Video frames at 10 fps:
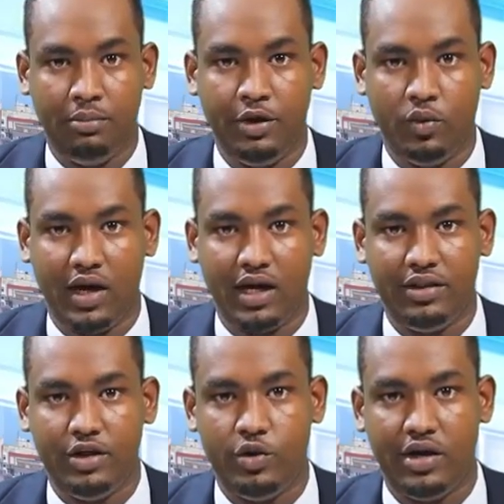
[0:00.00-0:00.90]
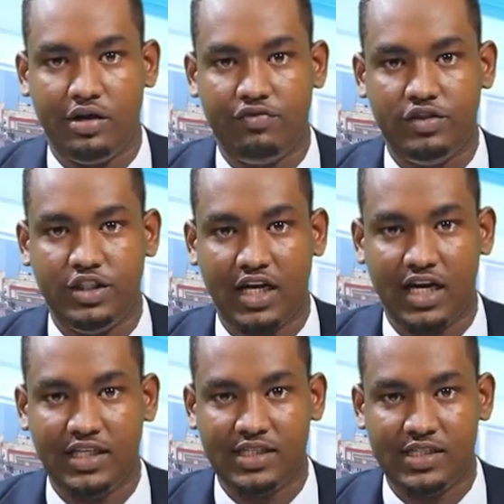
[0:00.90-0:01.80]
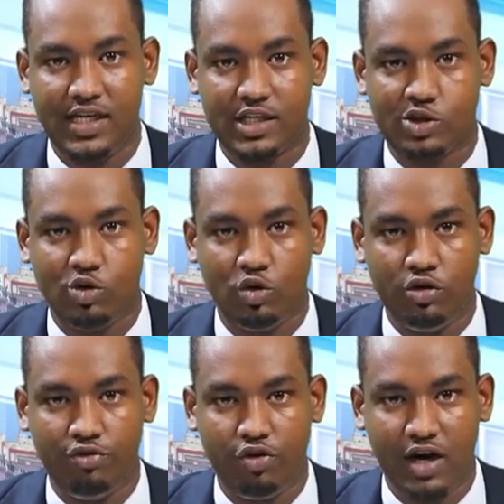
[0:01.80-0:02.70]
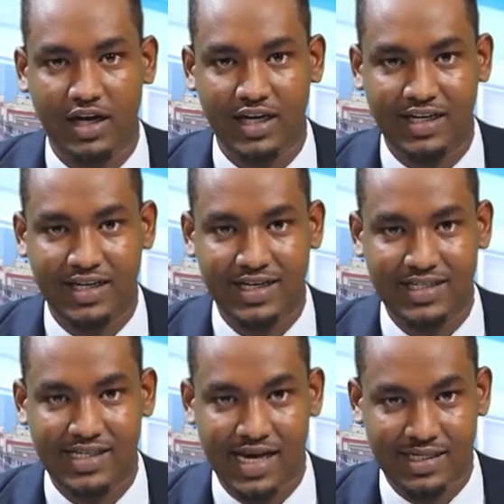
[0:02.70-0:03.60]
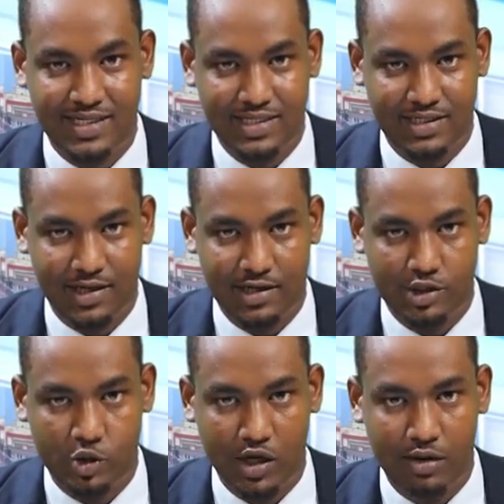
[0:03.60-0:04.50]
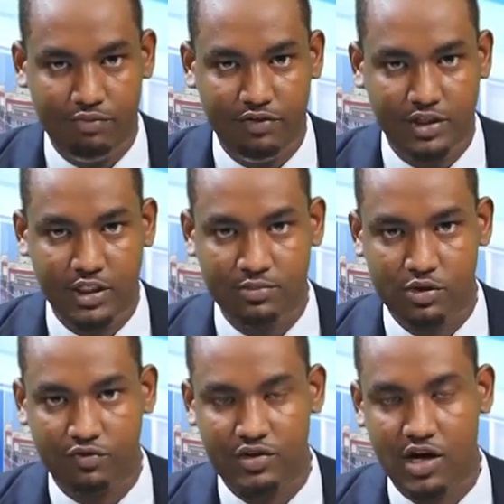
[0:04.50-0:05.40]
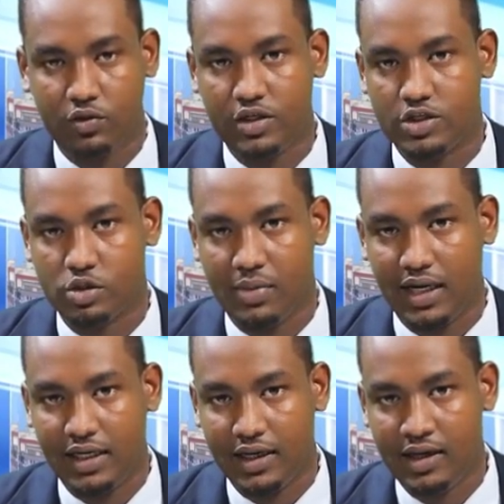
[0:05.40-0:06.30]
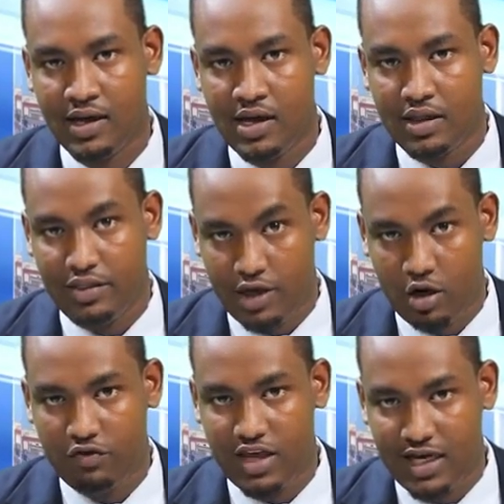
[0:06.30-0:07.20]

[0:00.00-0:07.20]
Meanwhile, the UN Refugee Agency has called for an increased assistance to help victims of drought in Somalia. The head of the